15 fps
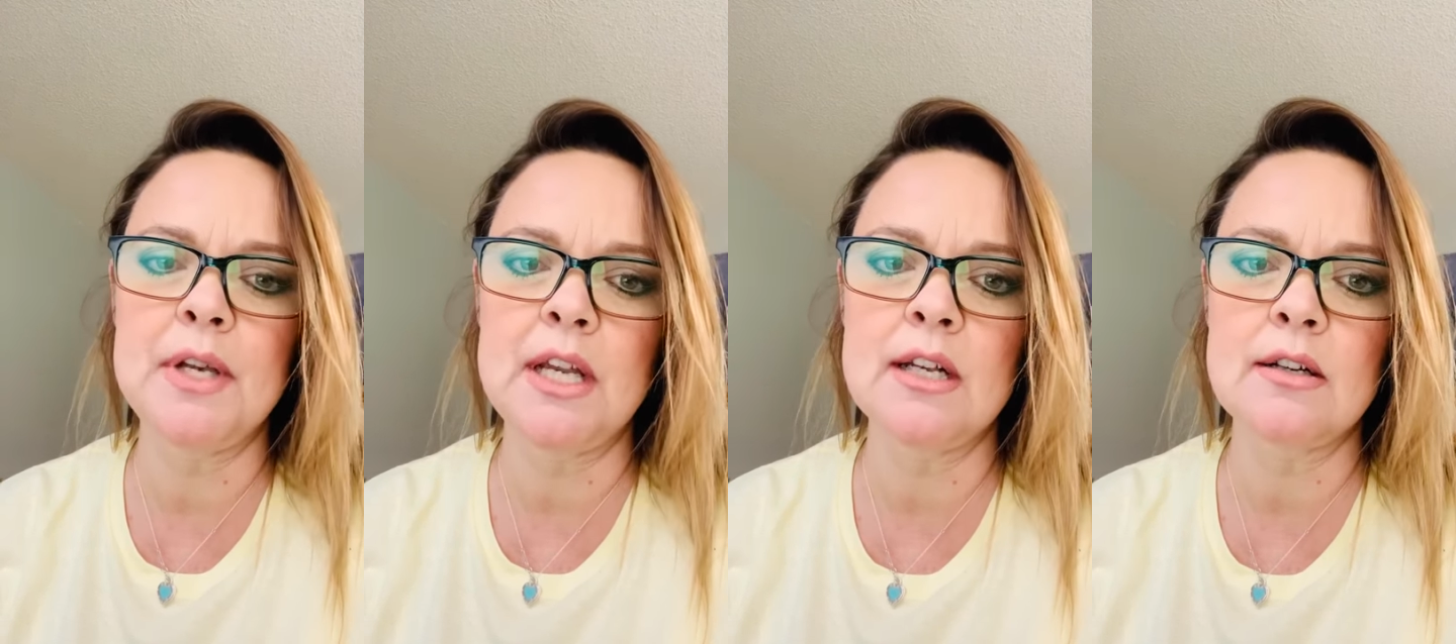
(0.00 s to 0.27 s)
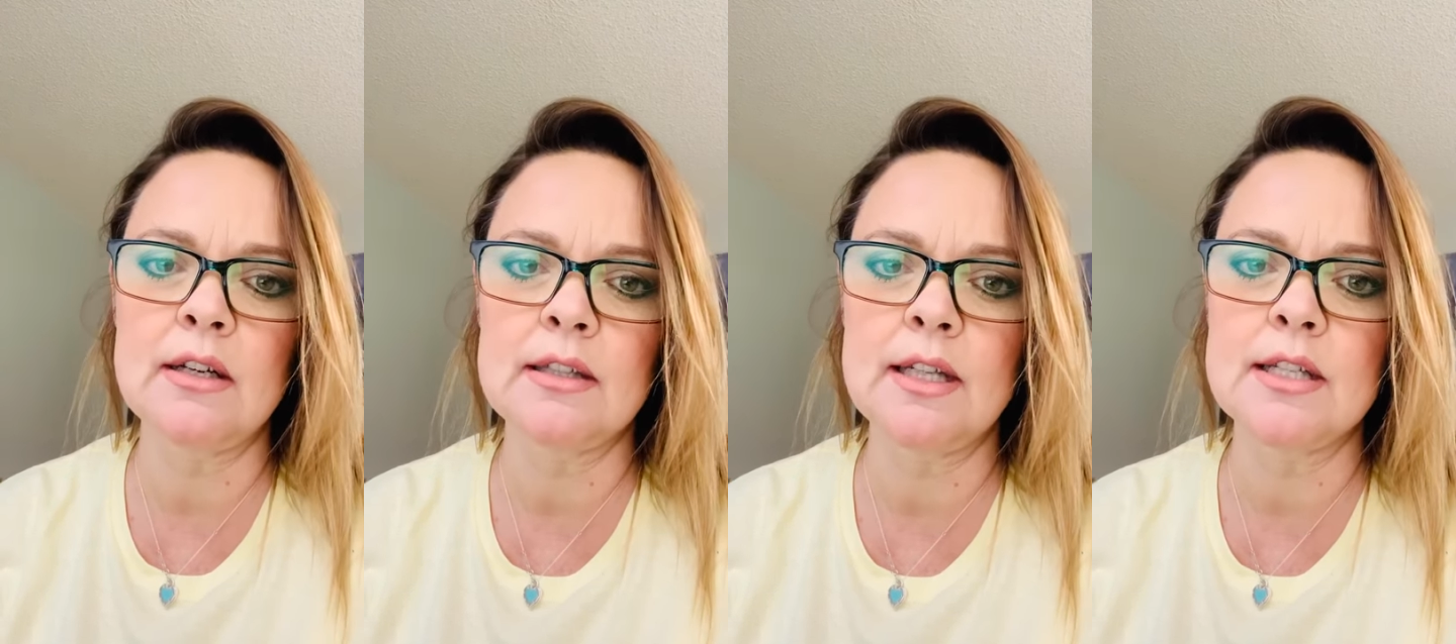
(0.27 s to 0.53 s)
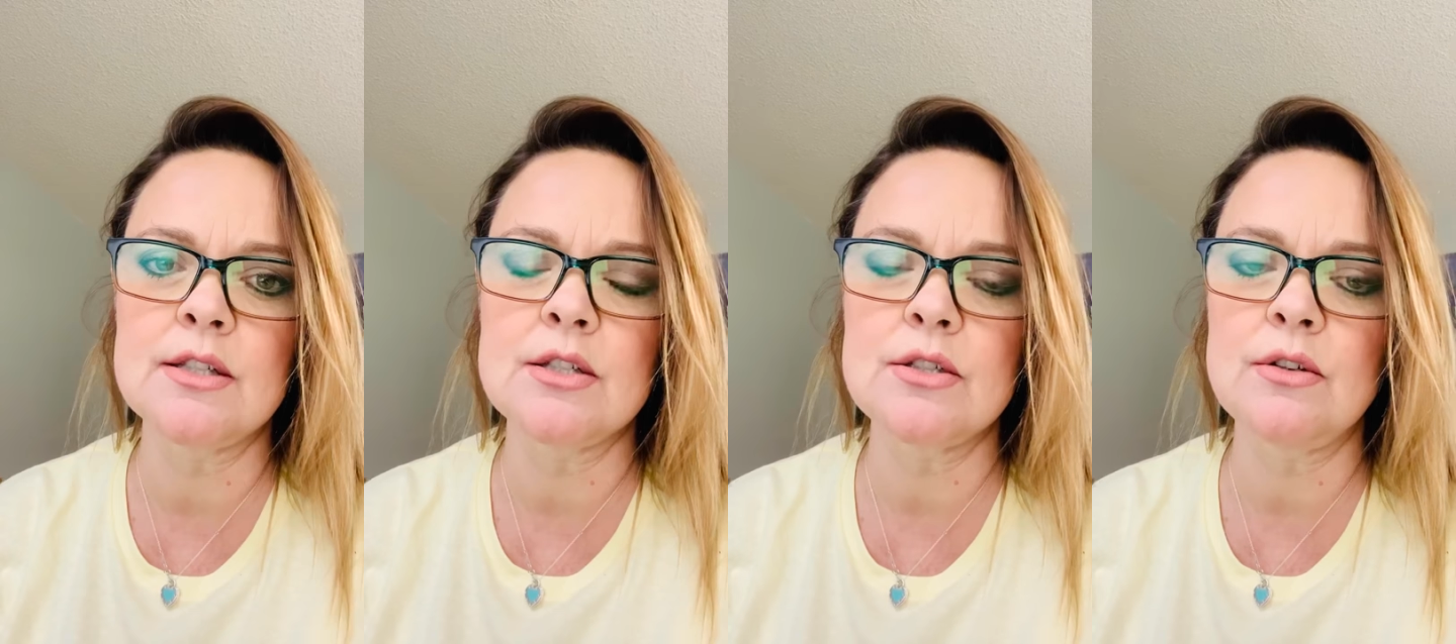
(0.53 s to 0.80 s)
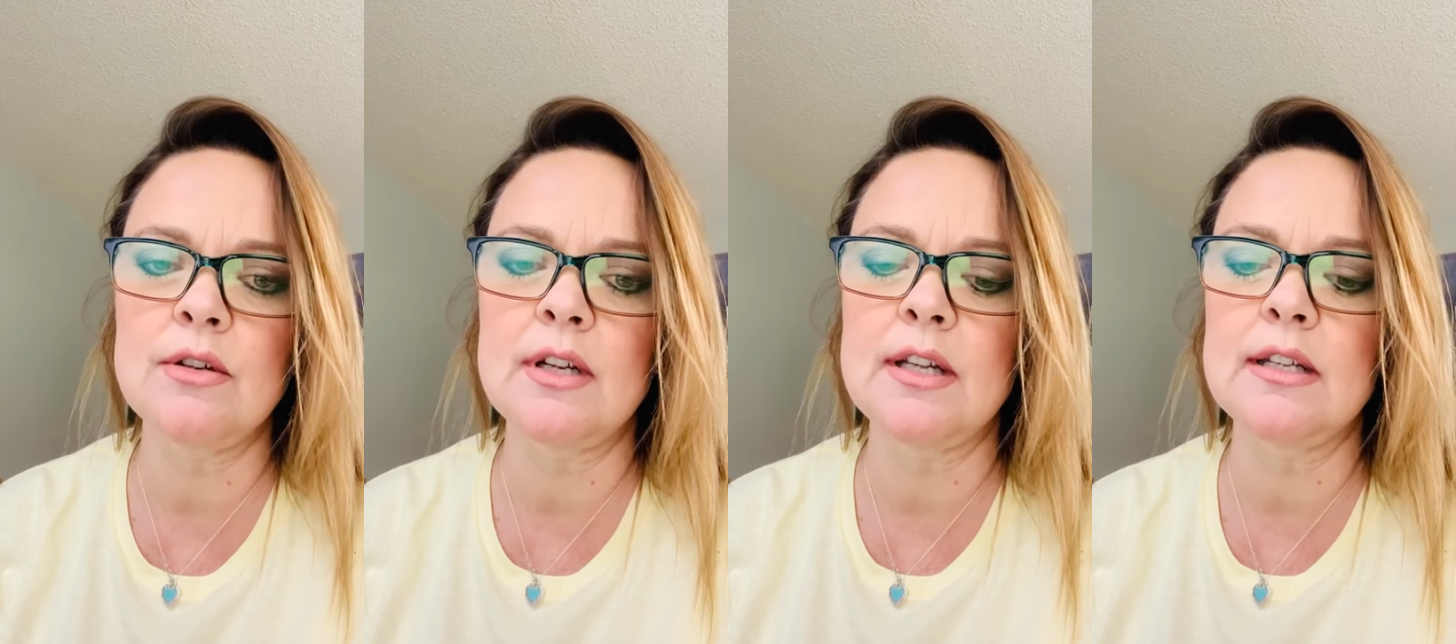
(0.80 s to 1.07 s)
being an online
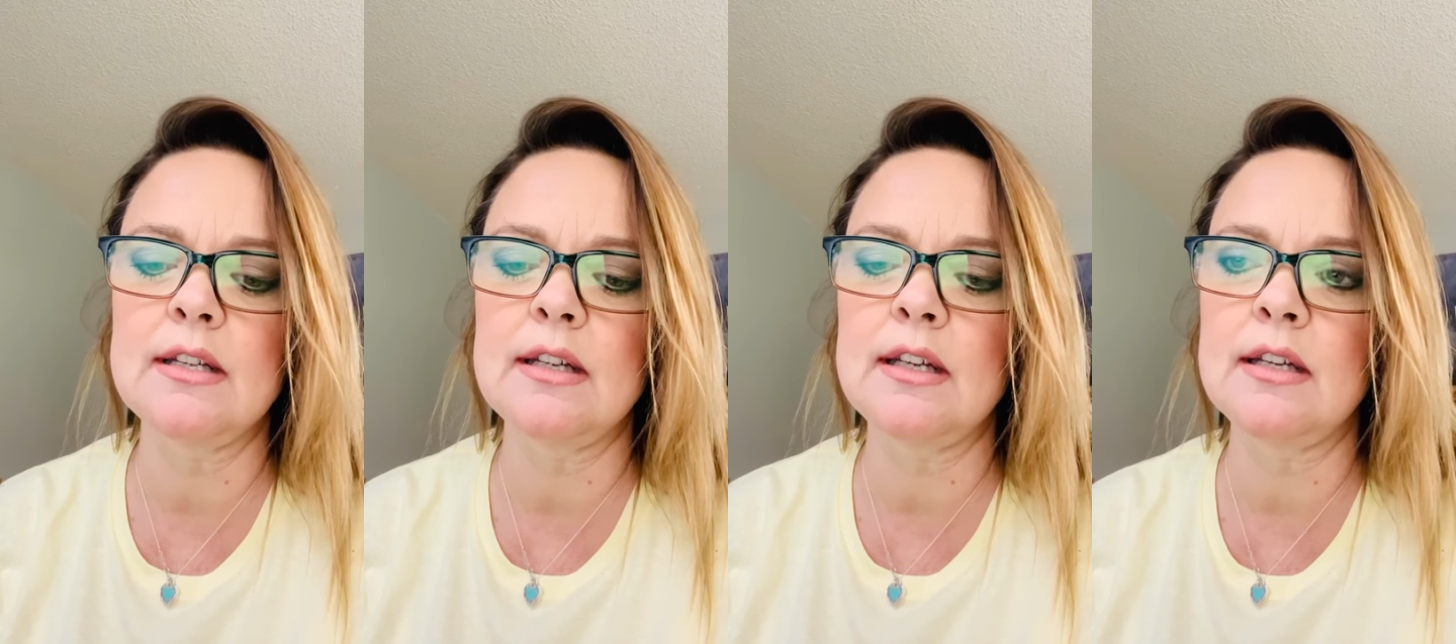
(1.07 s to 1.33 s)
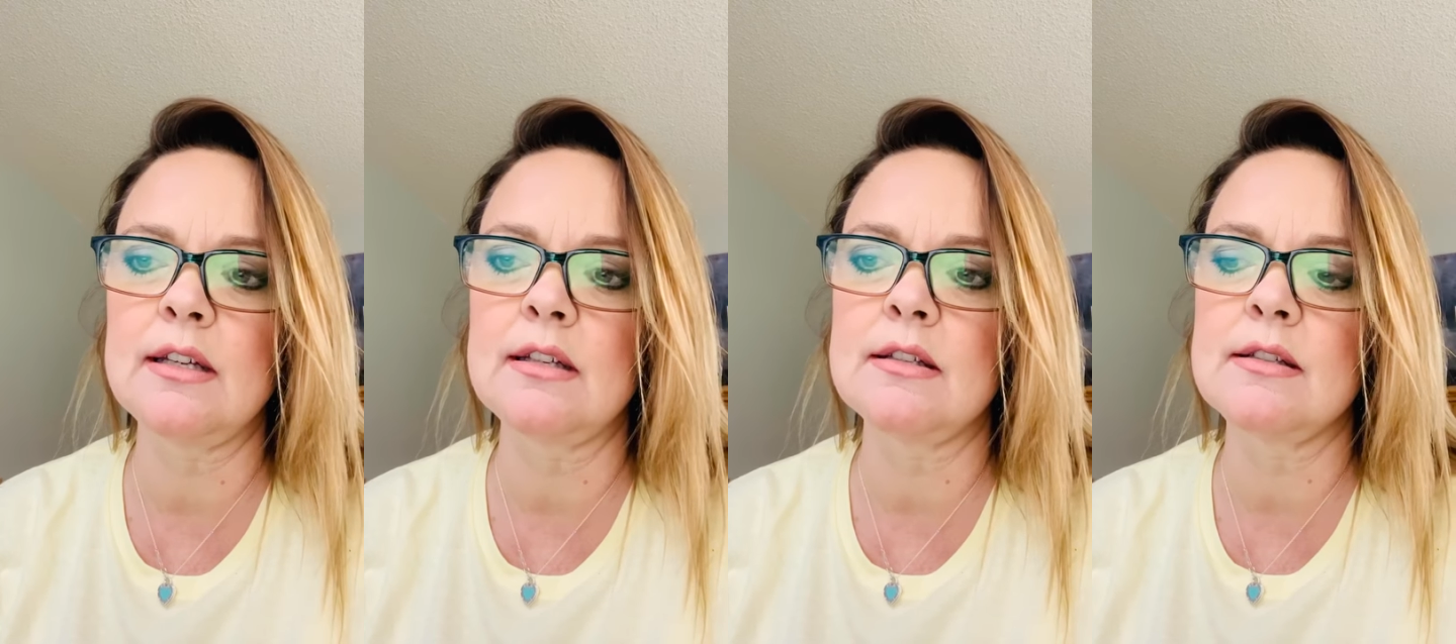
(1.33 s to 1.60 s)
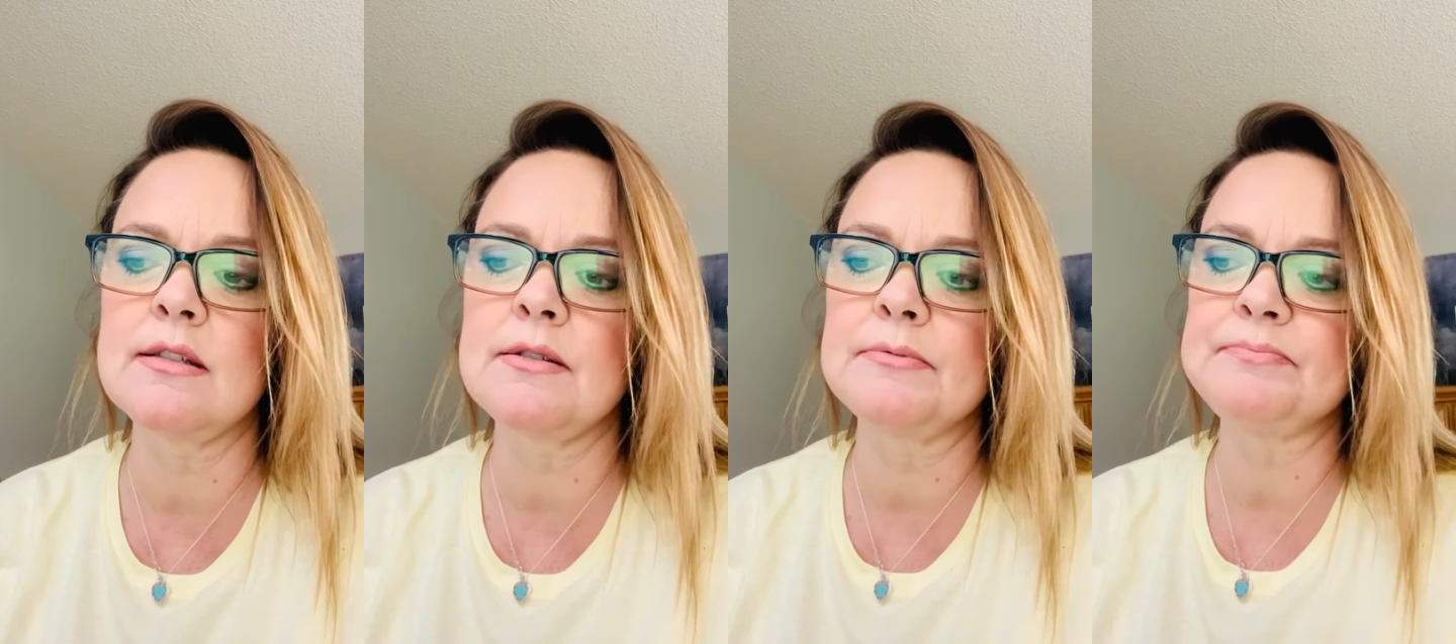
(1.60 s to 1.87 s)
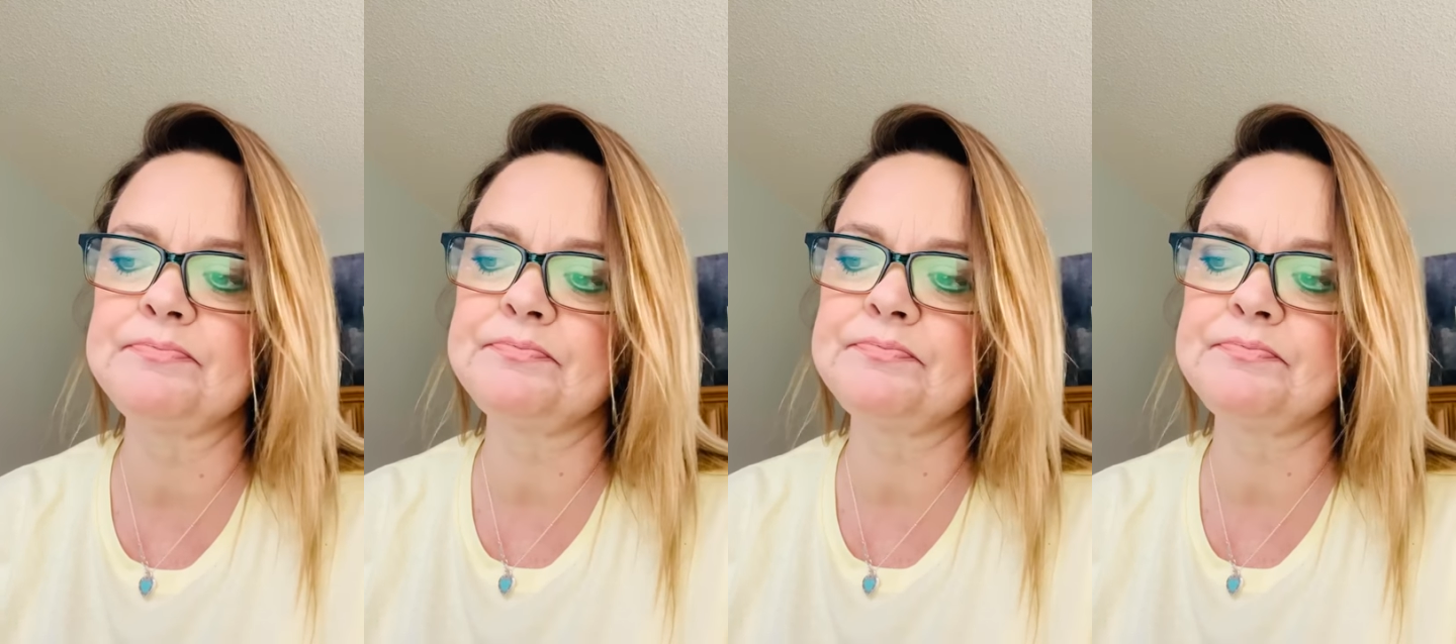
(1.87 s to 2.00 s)
student is,